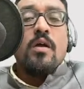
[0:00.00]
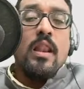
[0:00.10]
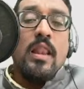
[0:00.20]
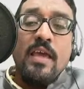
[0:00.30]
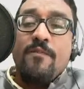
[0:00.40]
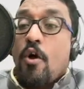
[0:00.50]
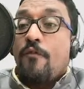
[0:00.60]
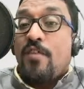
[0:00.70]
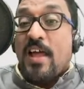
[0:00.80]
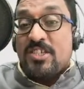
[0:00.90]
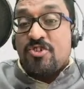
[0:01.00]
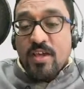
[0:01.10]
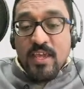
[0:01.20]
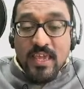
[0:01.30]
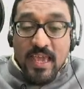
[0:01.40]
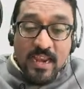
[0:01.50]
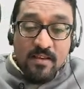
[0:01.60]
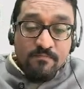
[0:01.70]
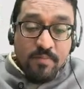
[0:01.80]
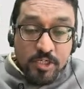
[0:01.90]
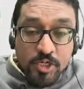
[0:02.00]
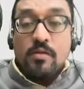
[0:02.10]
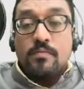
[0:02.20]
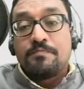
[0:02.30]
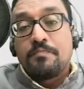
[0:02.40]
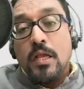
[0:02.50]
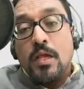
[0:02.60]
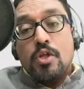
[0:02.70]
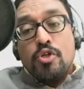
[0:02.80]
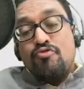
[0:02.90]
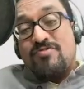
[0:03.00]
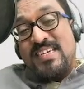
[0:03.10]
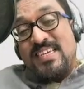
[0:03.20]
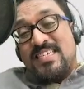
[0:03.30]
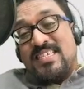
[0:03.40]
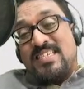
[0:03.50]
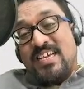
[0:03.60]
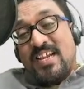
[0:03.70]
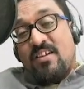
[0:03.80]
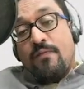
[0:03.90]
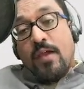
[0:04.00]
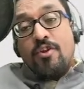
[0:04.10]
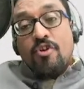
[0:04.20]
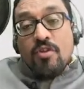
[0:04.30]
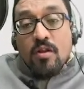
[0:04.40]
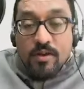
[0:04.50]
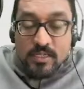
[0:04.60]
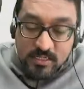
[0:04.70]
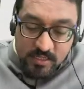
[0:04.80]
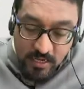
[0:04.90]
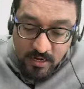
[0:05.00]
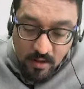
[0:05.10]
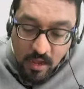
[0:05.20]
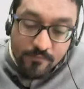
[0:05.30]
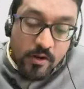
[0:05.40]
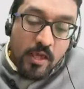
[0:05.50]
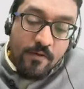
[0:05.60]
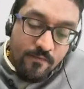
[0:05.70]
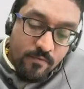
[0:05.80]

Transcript: a life of luxury and pleasure, to reach a state of eternal rest in afterlife.